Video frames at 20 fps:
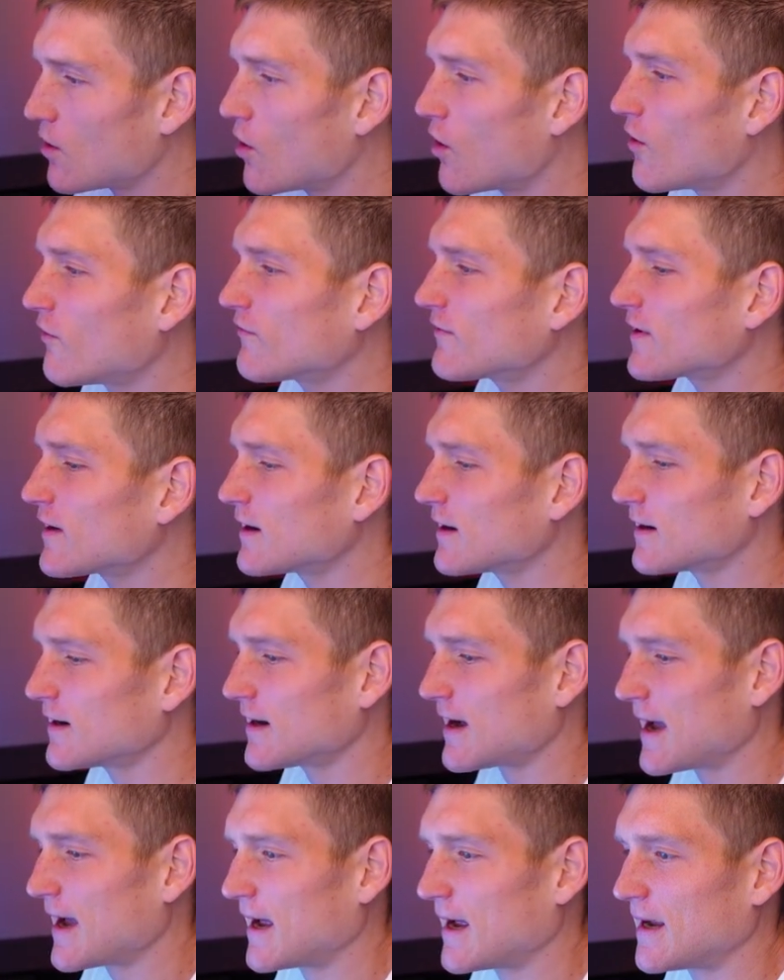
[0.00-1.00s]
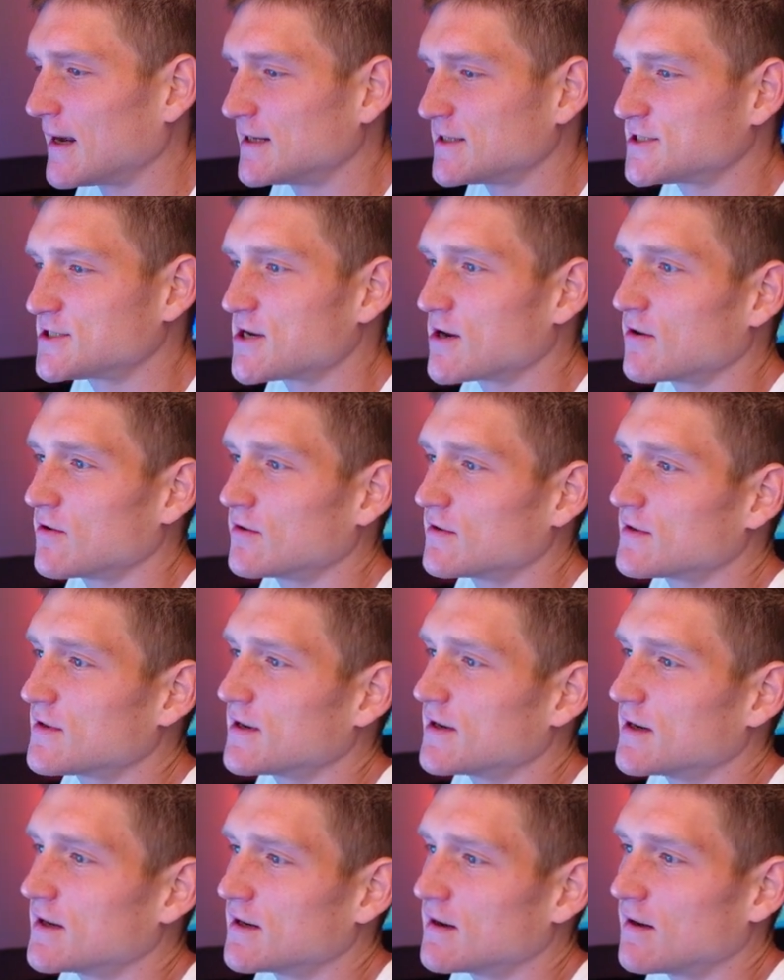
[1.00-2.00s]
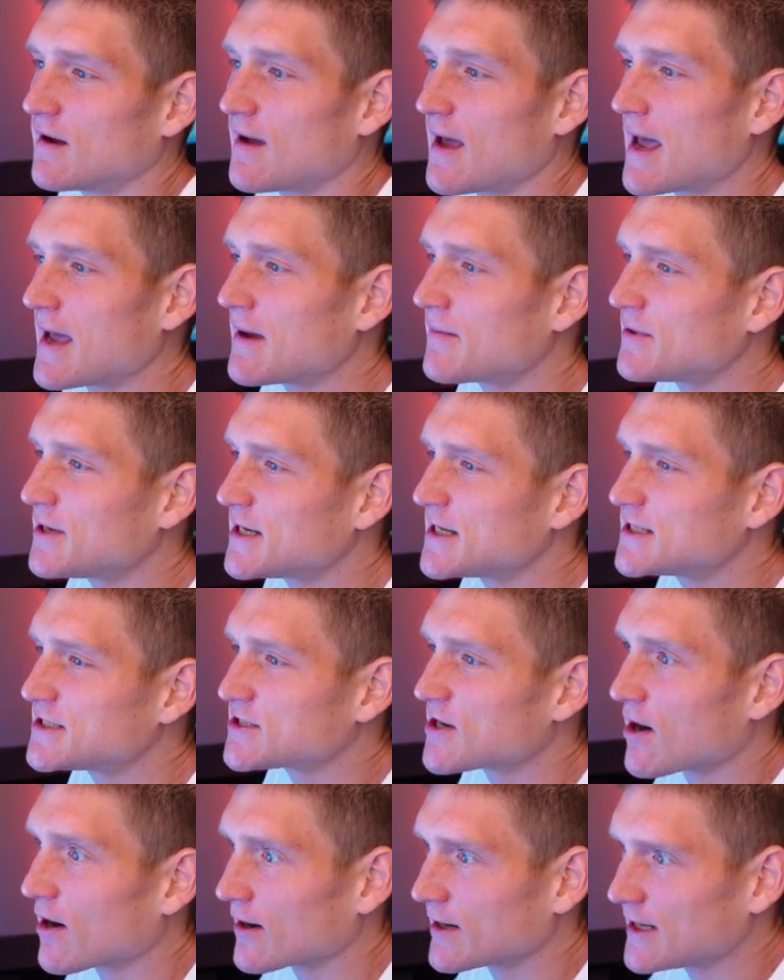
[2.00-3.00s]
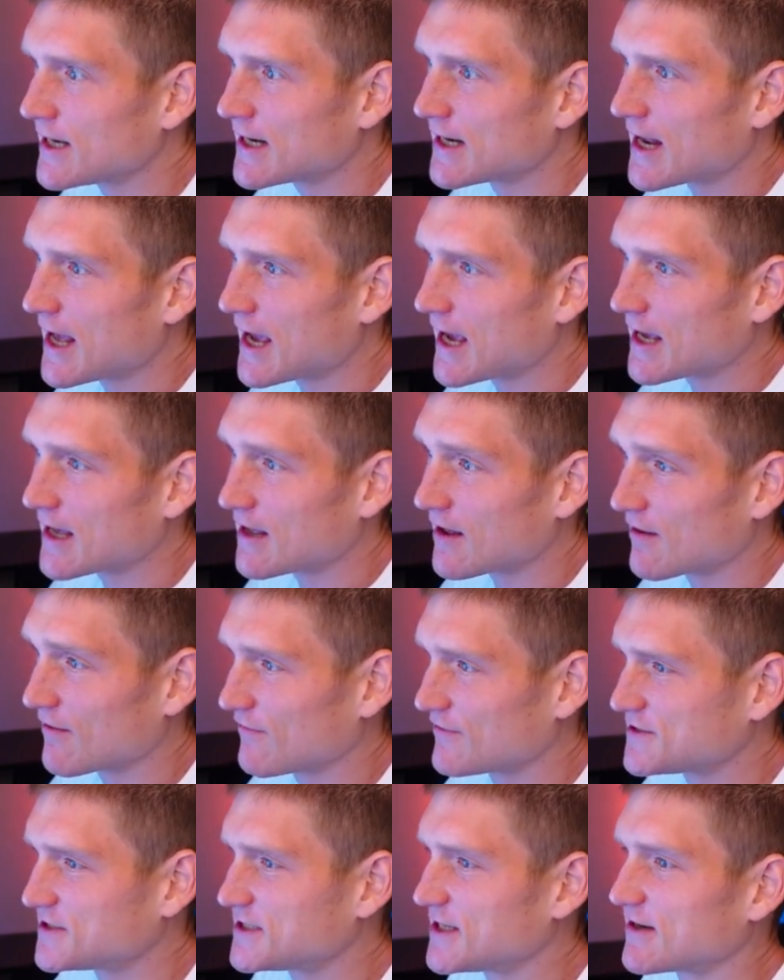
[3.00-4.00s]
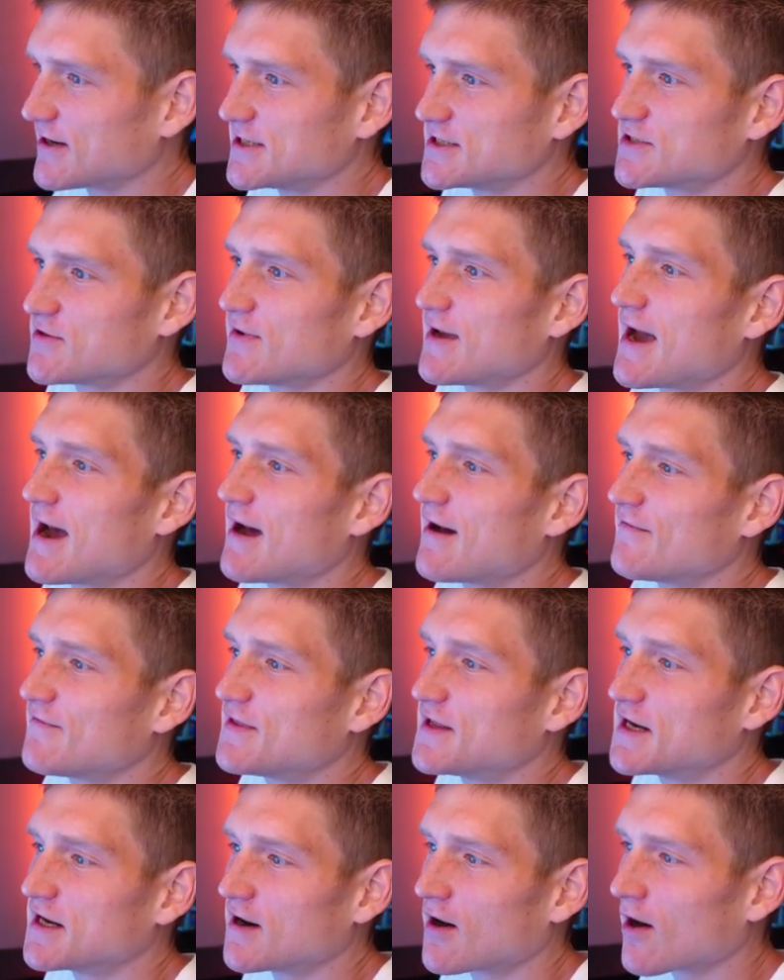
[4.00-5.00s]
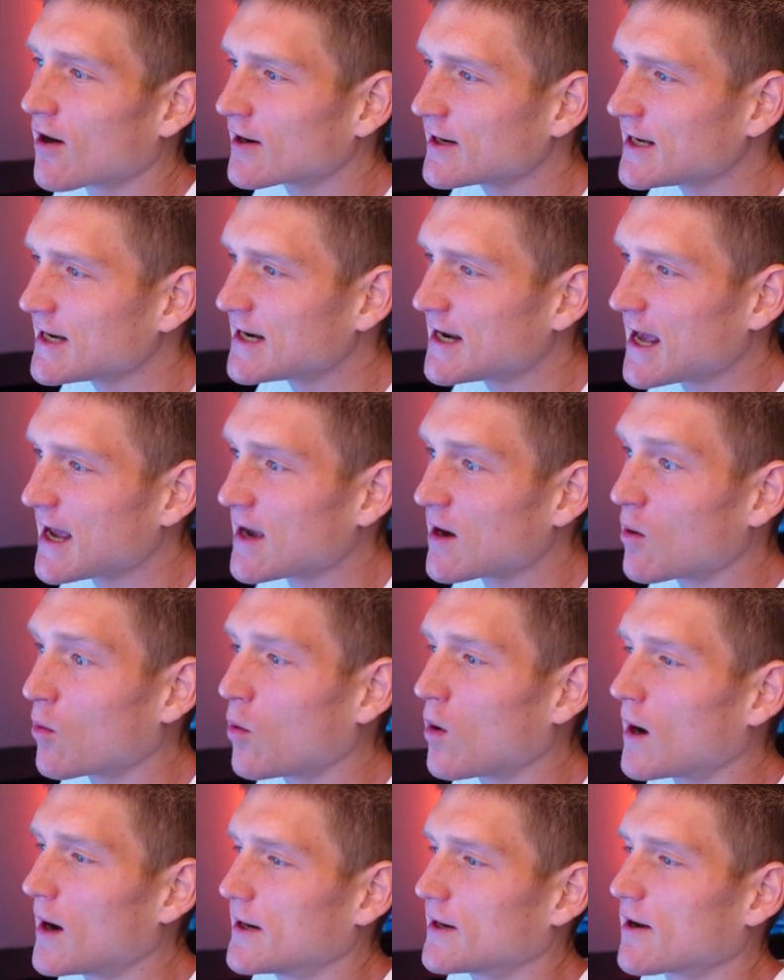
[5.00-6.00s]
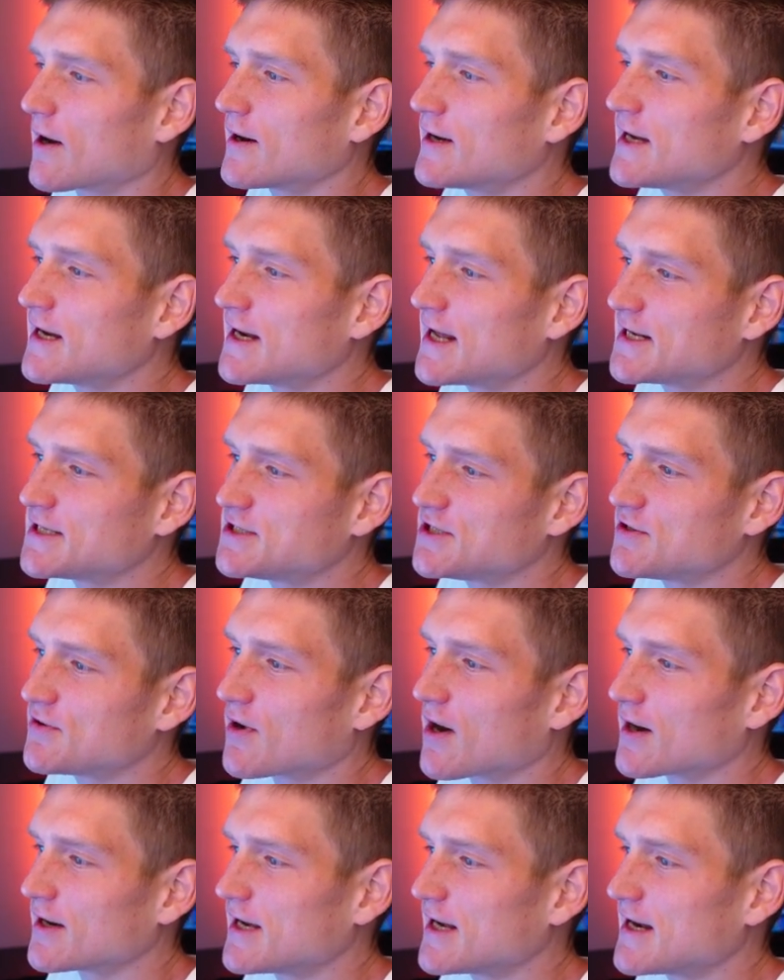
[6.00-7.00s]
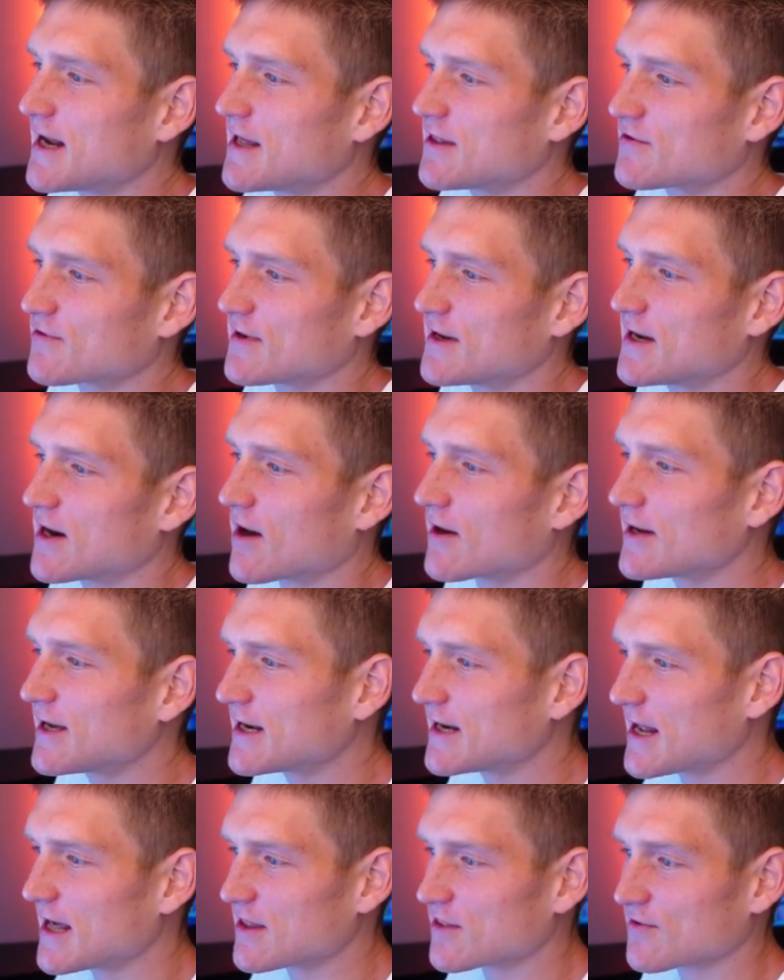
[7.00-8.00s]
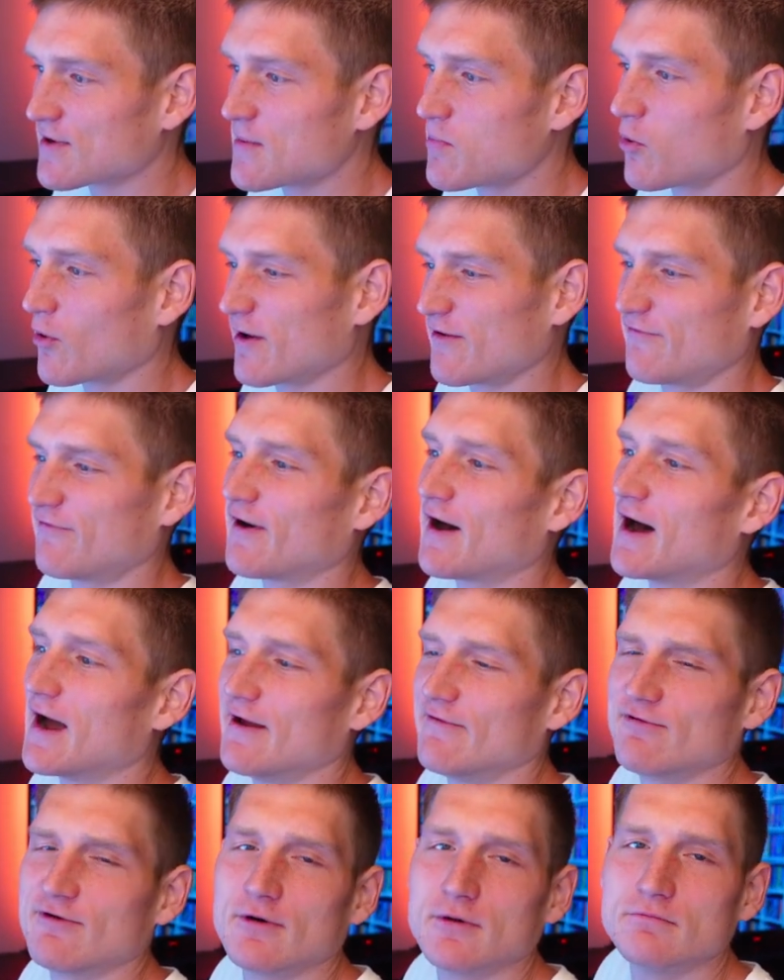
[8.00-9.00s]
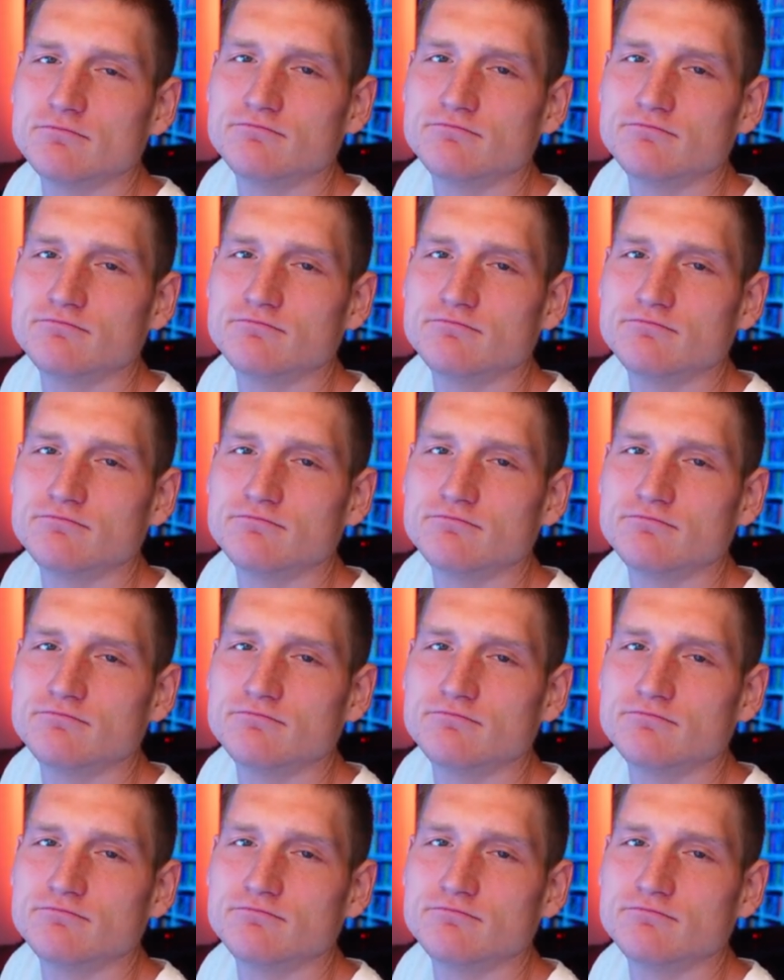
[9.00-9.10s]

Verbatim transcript: over and so the AMD's RDNA series, so we have the RDNA 1, RDNA 2, RDNA 3, RDNA 3.5.